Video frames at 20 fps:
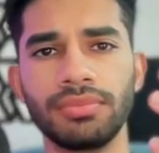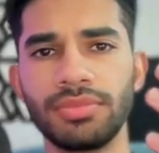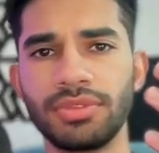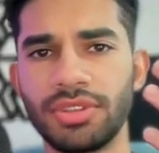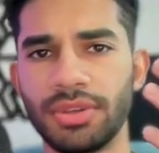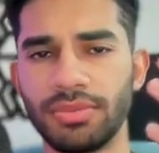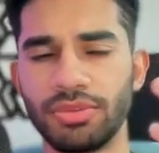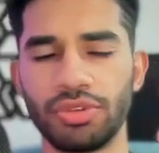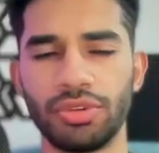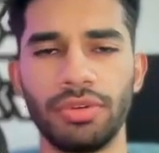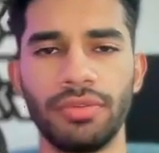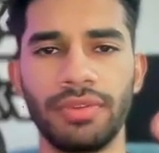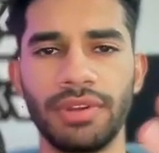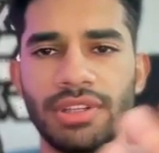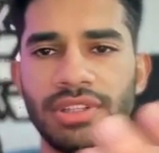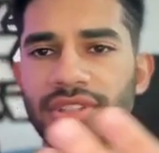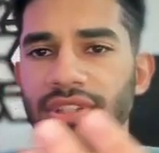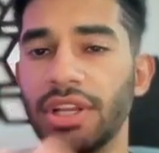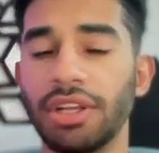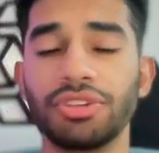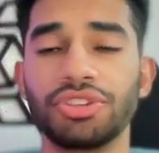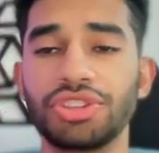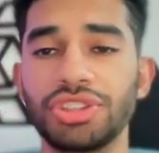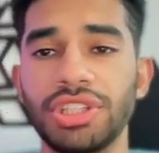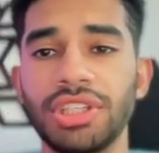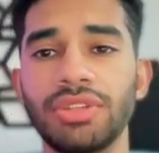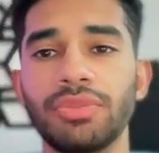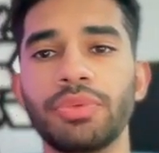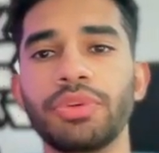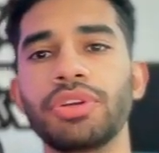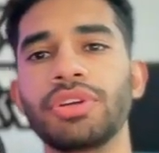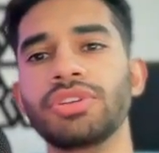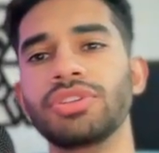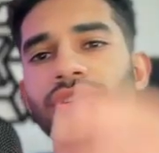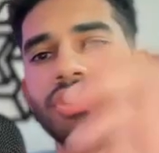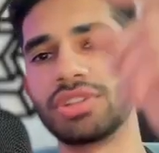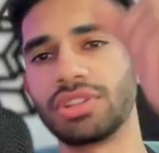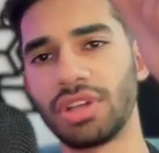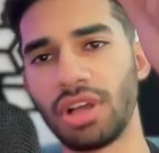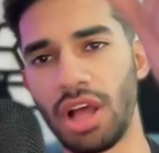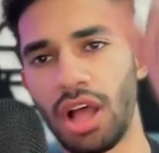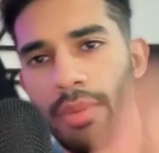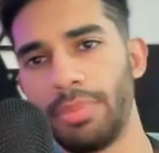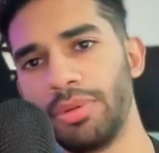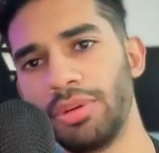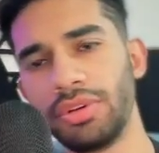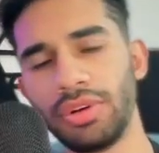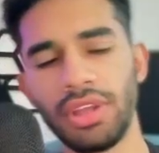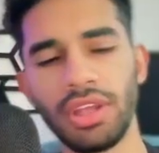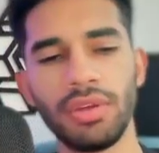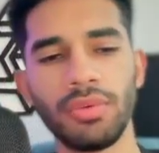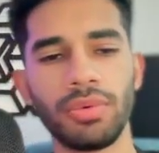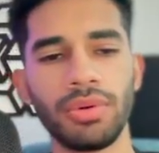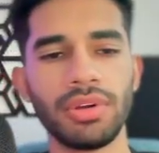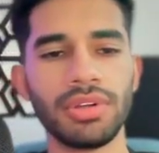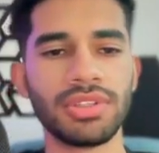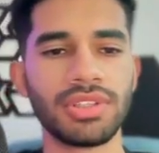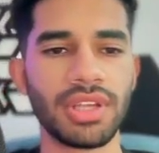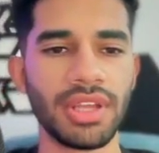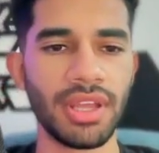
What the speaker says: some sort of Excel sheet where you can just copy your keywords,